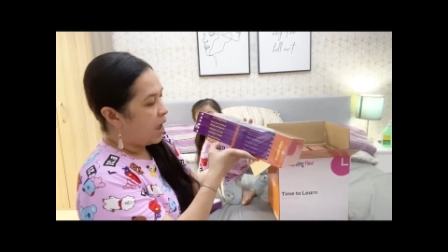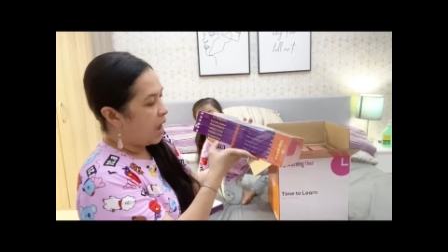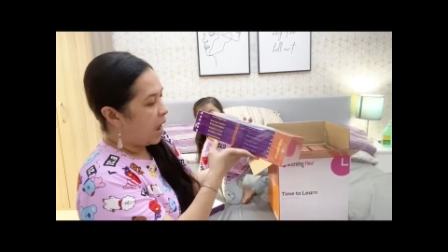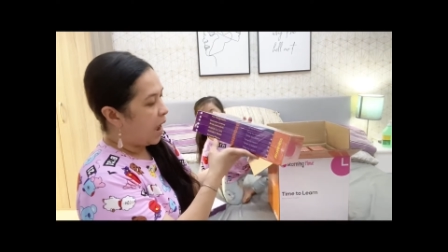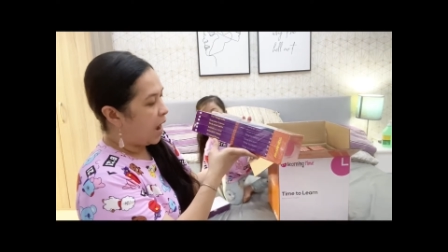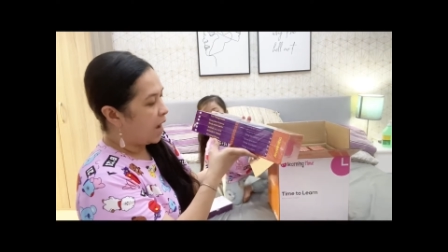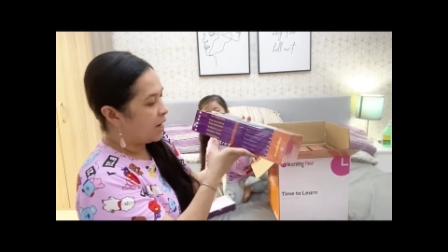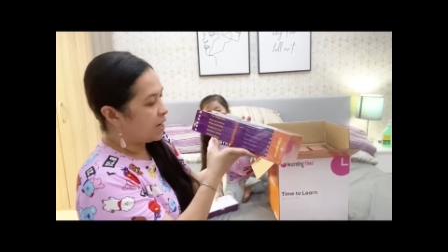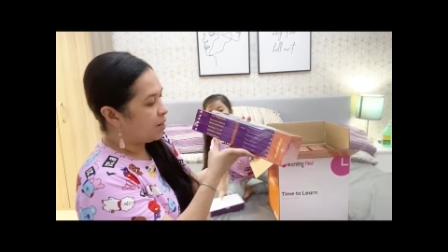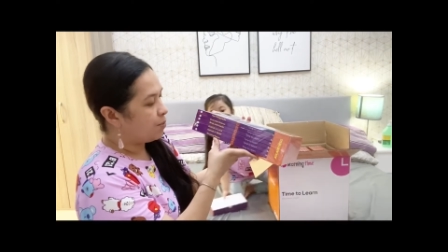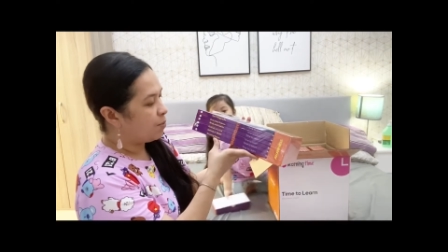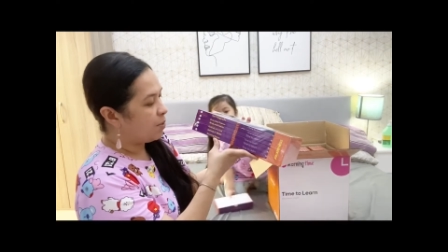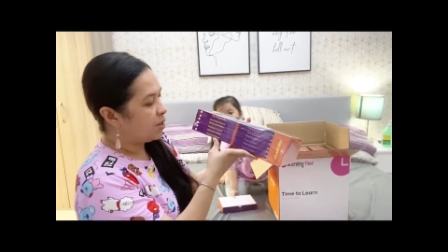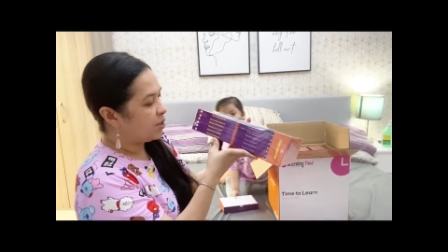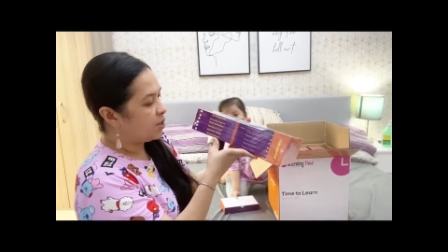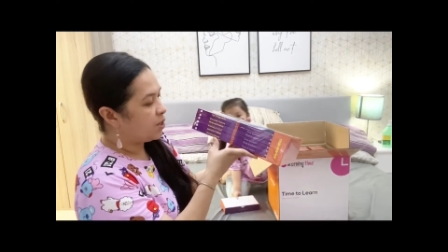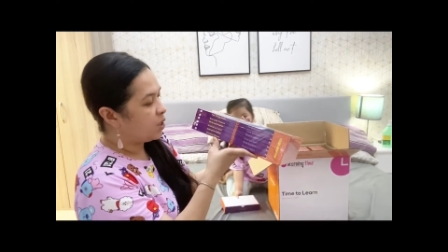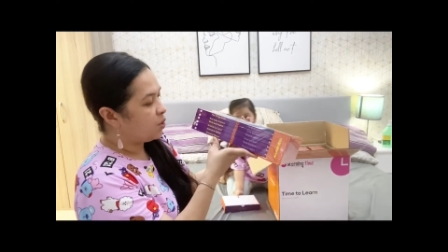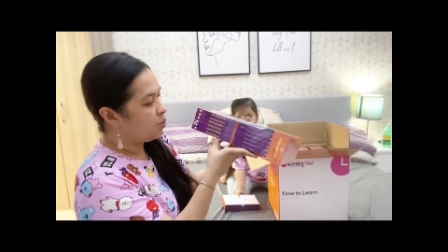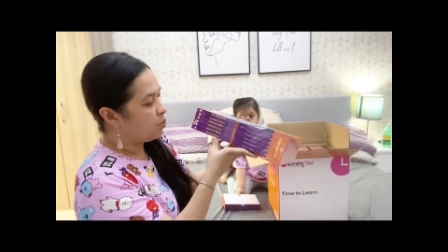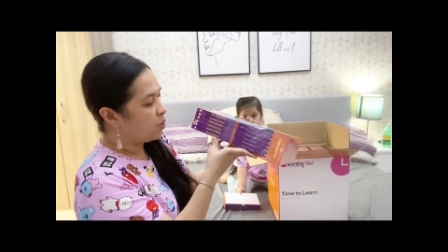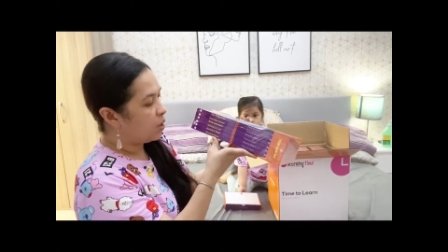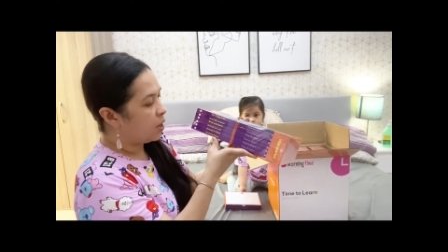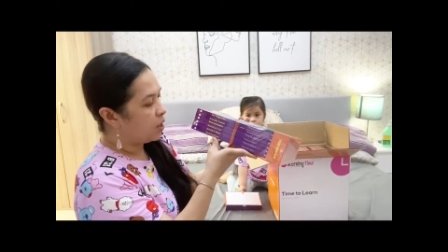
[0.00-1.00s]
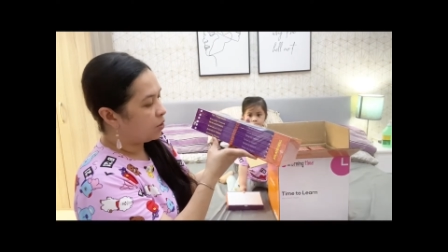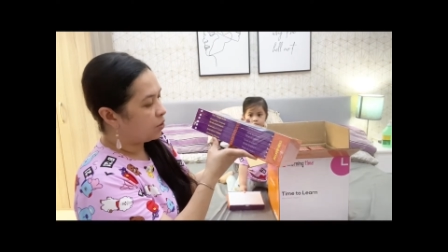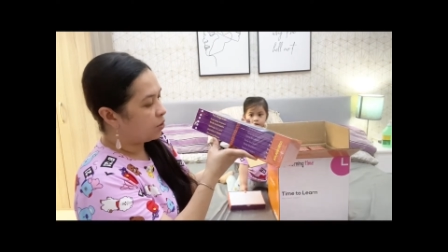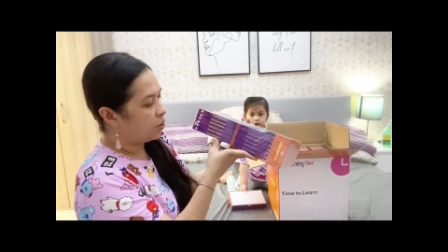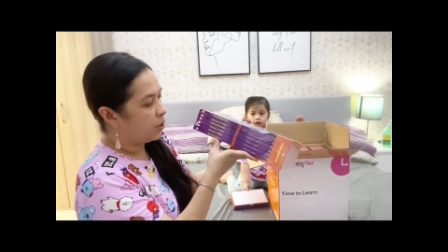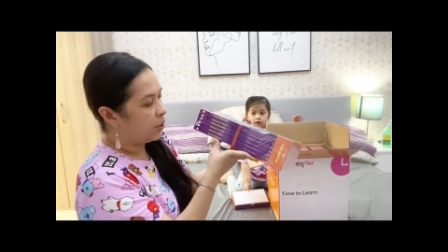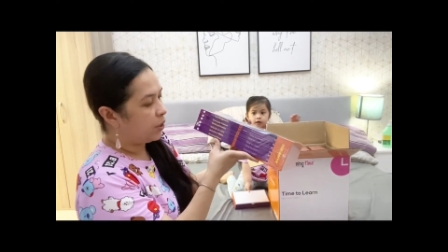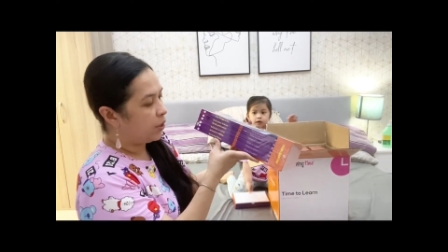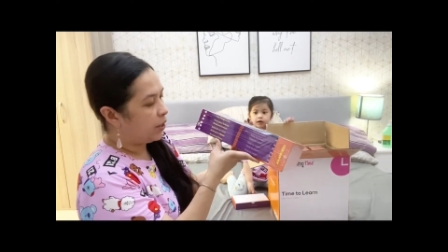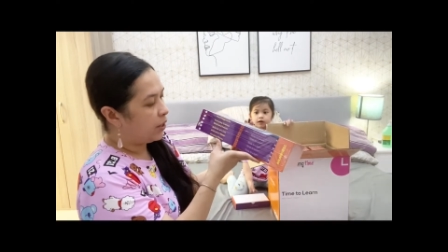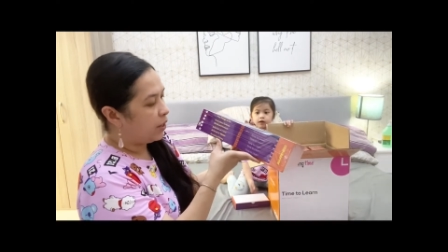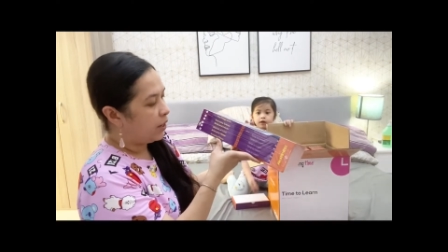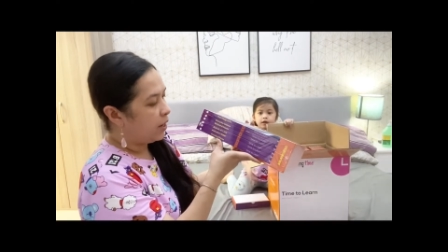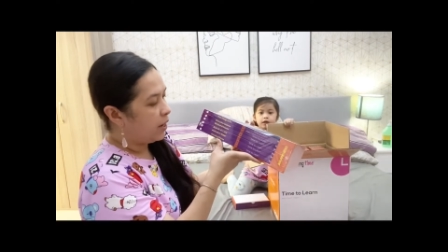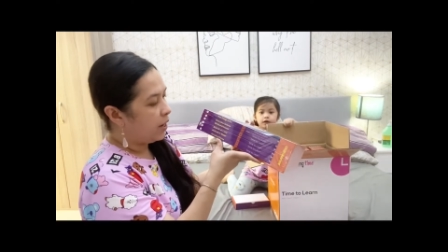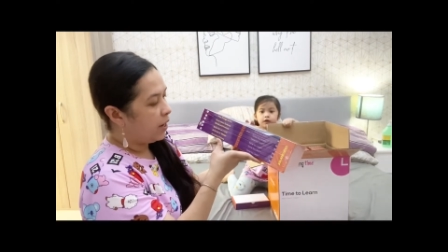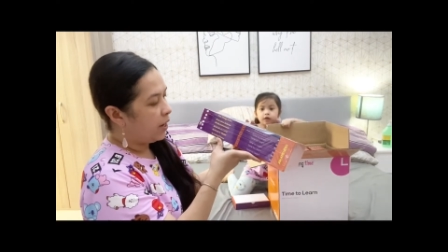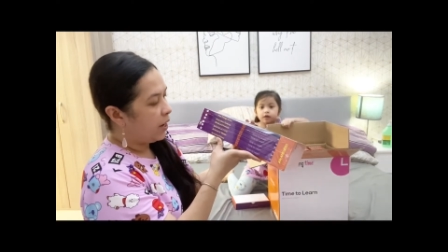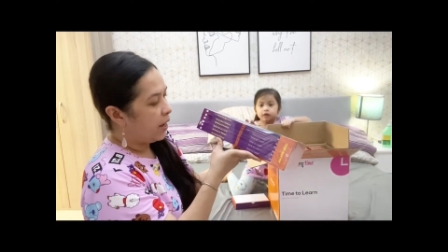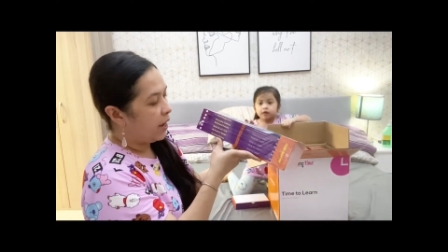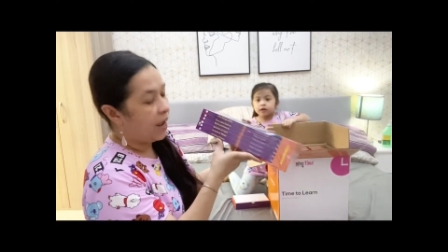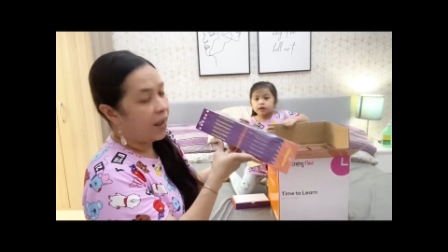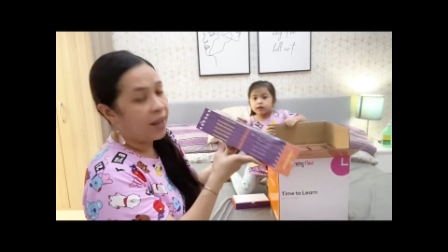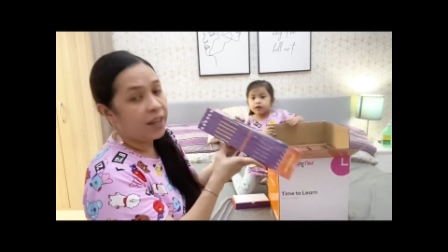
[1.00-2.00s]
Animals in Water,
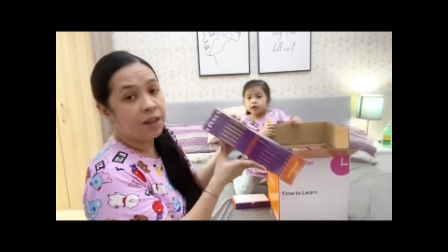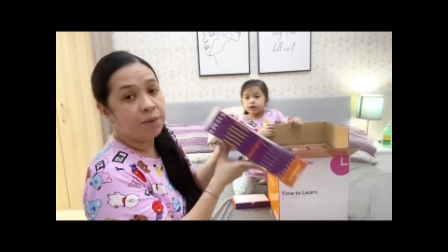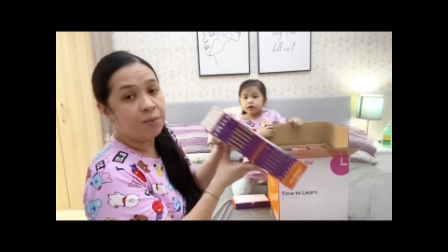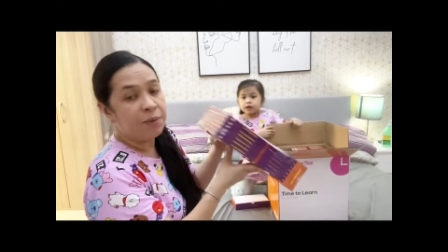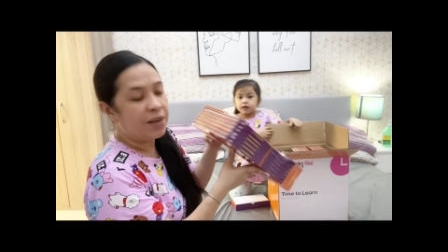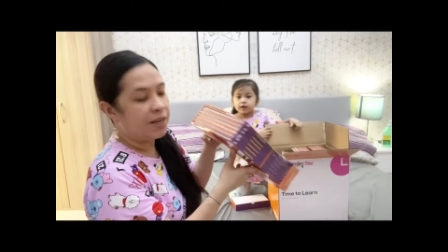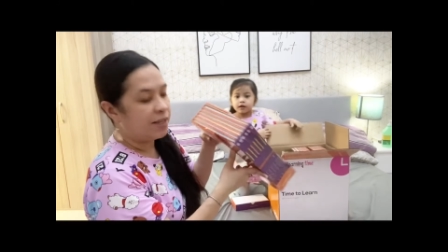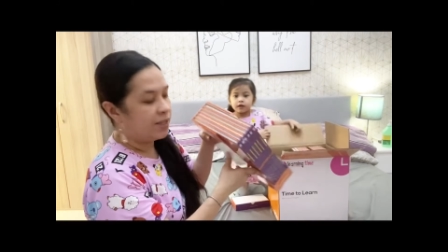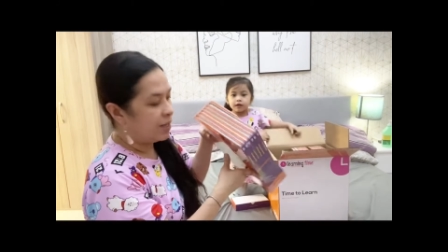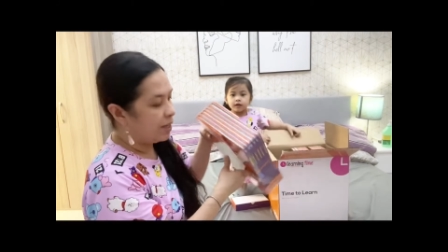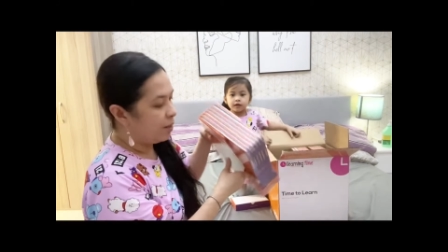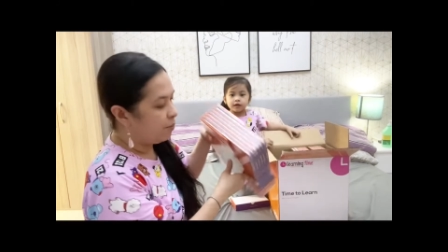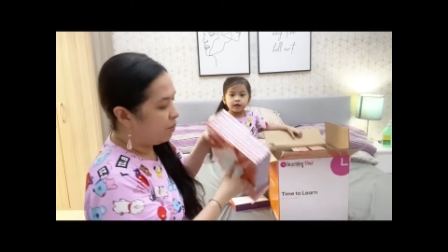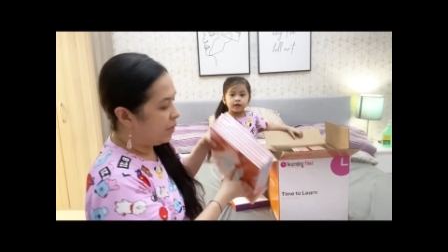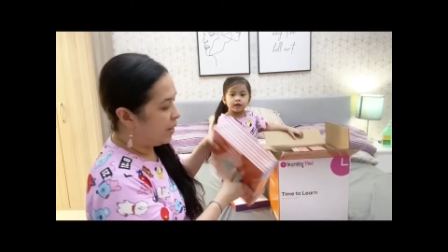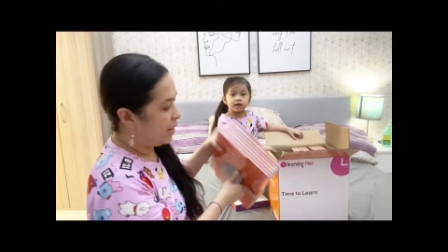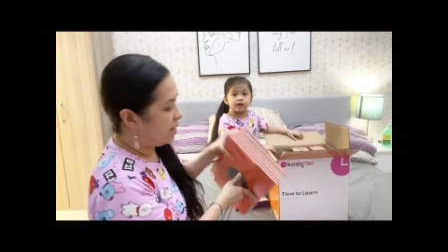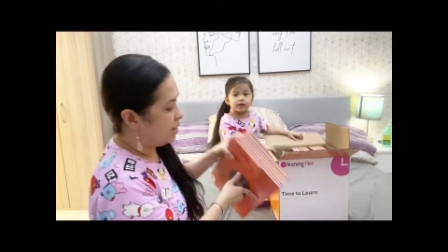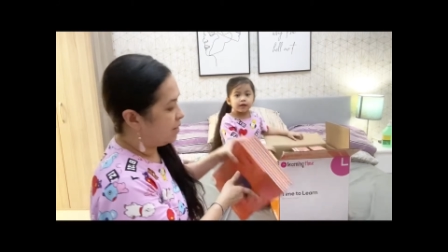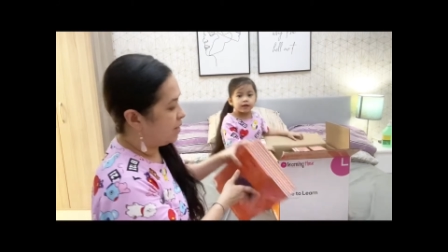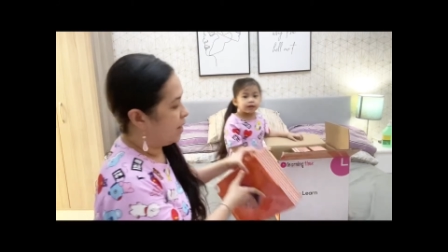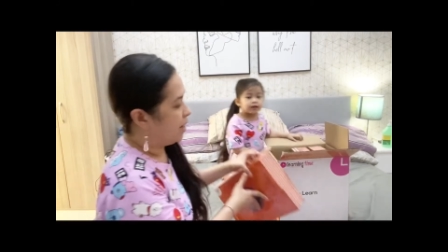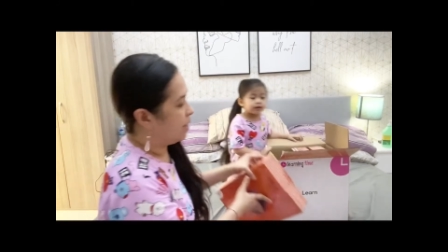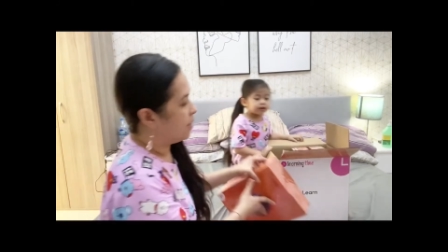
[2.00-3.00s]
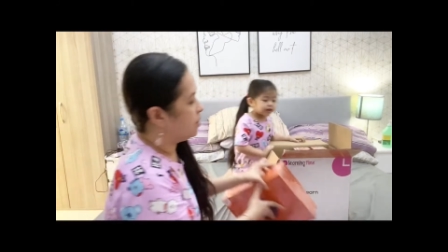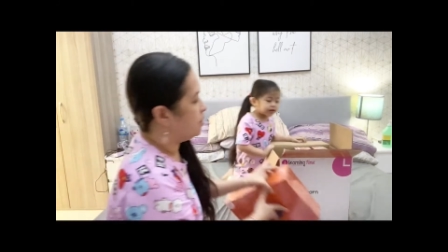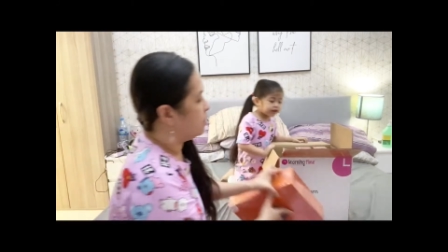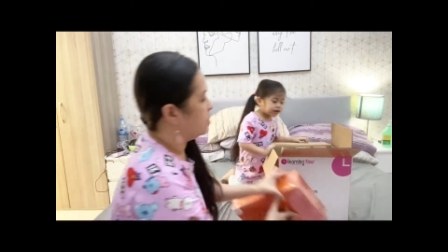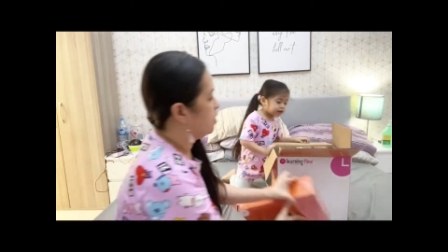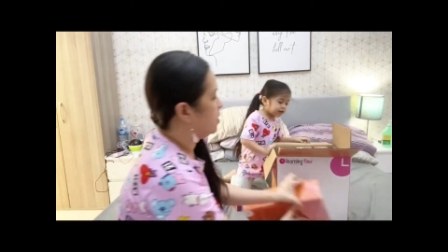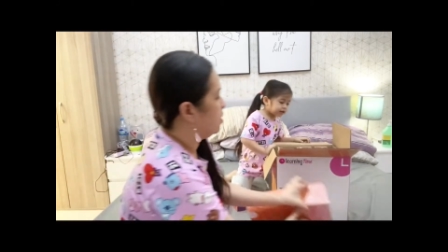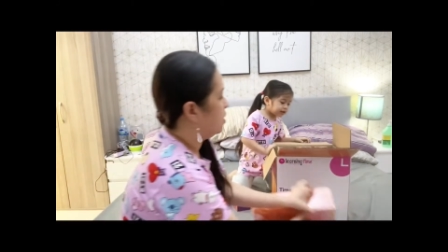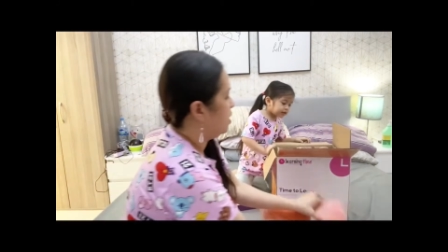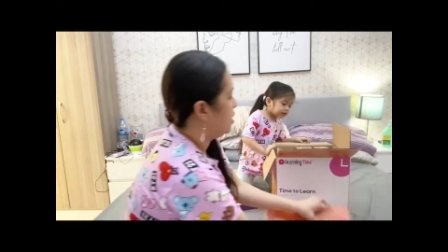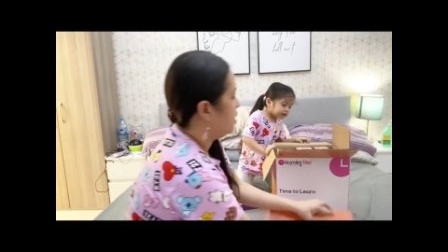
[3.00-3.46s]
and Amazing Places.